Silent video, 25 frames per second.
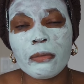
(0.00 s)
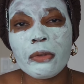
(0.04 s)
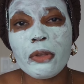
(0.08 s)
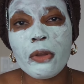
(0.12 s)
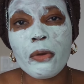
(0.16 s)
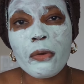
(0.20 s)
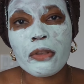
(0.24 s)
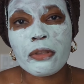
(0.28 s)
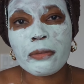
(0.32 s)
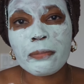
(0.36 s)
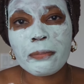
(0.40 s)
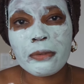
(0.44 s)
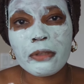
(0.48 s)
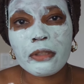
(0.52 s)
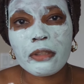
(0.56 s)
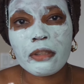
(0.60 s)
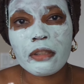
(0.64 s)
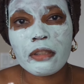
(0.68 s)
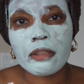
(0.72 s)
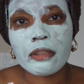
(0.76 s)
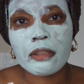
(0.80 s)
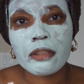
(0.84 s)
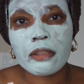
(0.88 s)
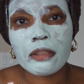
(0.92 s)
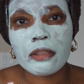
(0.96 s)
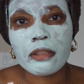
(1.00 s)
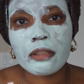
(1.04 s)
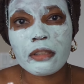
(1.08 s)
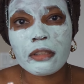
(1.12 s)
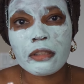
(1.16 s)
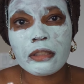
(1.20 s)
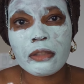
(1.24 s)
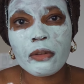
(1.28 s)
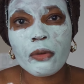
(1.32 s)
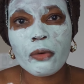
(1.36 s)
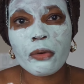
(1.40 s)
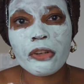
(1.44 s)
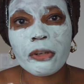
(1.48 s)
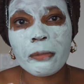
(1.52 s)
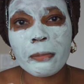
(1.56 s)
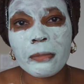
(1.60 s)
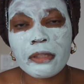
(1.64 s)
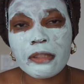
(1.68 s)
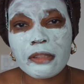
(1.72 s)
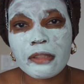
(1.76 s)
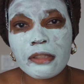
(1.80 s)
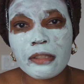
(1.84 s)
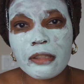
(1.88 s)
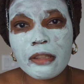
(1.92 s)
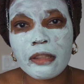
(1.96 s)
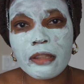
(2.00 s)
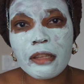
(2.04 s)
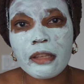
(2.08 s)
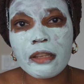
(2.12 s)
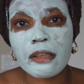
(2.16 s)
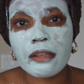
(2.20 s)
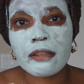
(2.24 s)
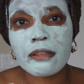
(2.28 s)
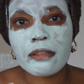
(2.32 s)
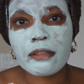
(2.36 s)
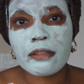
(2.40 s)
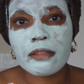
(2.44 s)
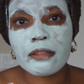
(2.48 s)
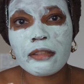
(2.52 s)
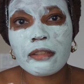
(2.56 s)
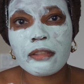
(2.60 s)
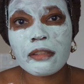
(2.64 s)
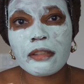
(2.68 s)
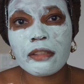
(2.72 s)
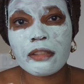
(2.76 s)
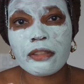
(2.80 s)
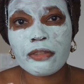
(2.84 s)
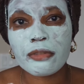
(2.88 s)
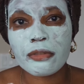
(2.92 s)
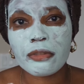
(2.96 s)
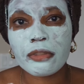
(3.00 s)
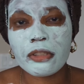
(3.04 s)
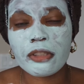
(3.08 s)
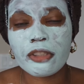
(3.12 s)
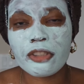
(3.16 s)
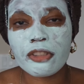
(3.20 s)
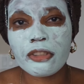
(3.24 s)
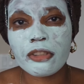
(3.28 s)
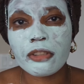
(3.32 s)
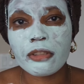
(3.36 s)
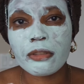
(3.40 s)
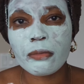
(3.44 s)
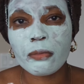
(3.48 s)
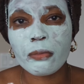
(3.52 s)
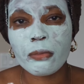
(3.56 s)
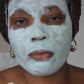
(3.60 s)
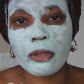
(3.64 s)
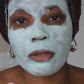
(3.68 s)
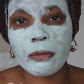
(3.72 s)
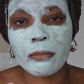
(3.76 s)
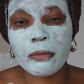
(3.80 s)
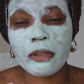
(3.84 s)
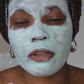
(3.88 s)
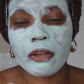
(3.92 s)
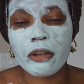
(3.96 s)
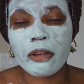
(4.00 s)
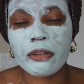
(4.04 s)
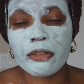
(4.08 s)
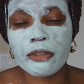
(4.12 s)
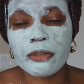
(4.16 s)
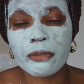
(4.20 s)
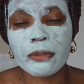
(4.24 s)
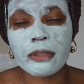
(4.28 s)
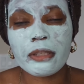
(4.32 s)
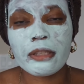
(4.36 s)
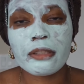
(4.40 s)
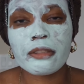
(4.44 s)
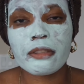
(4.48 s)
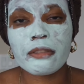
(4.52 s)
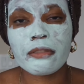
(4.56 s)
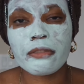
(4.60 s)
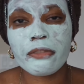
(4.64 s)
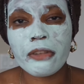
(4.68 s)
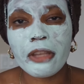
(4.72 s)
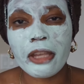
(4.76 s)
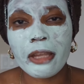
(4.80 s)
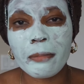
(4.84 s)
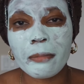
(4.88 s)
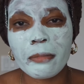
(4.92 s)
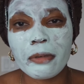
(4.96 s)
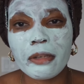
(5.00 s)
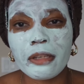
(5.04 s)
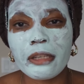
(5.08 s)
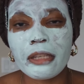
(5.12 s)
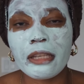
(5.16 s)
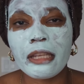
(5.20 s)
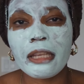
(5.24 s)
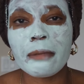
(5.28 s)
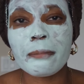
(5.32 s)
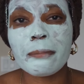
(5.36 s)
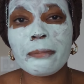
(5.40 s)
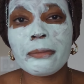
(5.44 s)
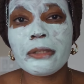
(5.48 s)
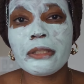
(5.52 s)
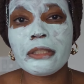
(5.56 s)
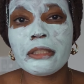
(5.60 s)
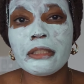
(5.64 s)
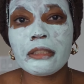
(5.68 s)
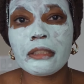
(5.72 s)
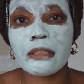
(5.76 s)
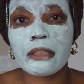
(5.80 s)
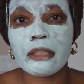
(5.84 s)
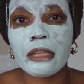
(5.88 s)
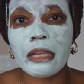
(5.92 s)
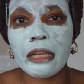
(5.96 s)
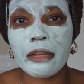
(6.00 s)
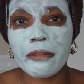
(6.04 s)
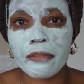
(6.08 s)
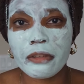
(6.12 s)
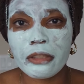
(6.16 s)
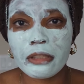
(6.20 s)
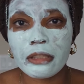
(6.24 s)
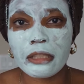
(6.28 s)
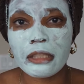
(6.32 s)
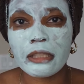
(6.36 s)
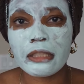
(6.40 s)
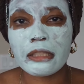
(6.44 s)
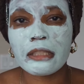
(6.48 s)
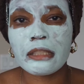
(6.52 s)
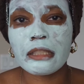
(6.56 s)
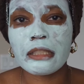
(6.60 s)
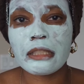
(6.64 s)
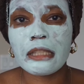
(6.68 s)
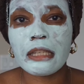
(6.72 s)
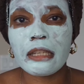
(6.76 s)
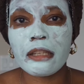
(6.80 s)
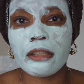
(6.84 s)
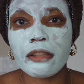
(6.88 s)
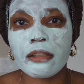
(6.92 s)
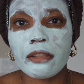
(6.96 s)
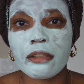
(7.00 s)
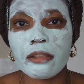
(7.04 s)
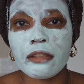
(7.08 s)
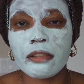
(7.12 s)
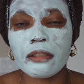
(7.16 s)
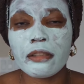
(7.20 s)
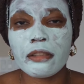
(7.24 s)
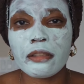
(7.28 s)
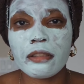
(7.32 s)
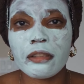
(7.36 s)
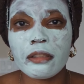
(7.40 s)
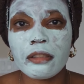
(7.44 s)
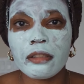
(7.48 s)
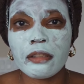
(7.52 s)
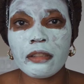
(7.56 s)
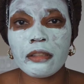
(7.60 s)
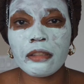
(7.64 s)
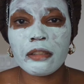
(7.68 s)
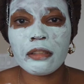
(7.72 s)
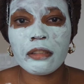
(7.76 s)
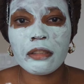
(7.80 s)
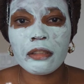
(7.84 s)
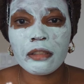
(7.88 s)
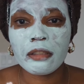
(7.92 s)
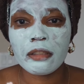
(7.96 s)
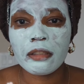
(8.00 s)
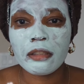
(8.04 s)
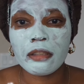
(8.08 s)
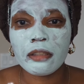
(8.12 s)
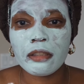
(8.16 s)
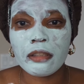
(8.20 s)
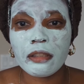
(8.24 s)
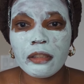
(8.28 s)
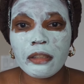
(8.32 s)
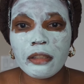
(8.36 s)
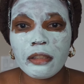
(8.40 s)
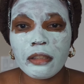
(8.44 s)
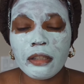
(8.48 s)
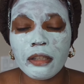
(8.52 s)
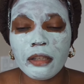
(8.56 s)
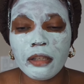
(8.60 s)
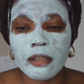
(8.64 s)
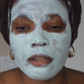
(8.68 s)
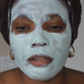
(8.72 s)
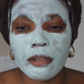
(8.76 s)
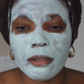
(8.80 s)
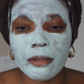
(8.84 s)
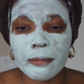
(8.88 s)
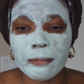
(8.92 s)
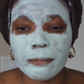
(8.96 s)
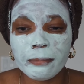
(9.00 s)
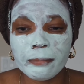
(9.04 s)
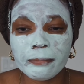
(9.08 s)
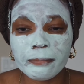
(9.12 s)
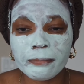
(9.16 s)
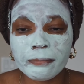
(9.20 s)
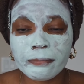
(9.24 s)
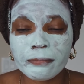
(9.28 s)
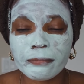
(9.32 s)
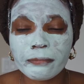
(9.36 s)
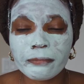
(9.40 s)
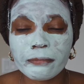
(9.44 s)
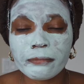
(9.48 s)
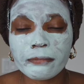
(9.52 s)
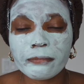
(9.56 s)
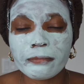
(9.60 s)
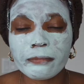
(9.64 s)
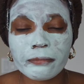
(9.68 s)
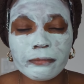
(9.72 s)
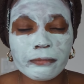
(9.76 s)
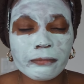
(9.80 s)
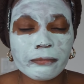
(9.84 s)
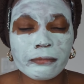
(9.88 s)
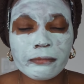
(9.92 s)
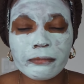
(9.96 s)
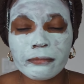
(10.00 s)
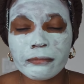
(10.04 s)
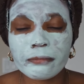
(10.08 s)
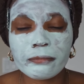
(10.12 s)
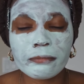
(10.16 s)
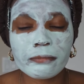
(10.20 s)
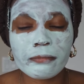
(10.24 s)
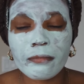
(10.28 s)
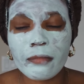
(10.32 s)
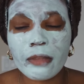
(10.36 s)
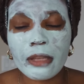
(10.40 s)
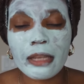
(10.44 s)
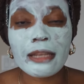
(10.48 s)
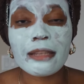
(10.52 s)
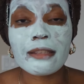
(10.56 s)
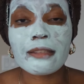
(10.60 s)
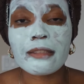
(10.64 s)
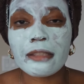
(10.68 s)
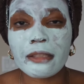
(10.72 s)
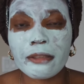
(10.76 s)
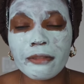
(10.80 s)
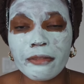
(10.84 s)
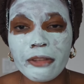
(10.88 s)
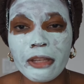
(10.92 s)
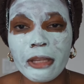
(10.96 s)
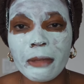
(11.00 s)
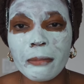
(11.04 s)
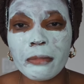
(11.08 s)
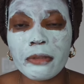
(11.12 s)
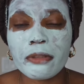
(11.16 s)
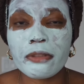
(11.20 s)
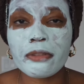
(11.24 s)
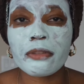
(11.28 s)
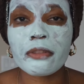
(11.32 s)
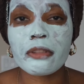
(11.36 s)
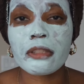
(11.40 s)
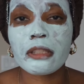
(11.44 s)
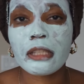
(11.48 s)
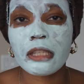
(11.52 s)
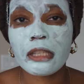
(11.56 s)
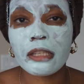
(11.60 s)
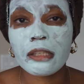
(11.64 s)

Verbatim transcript: we always put the ornaments and things, it's tradition where we all do it as a family and put everything together um, as a family. So the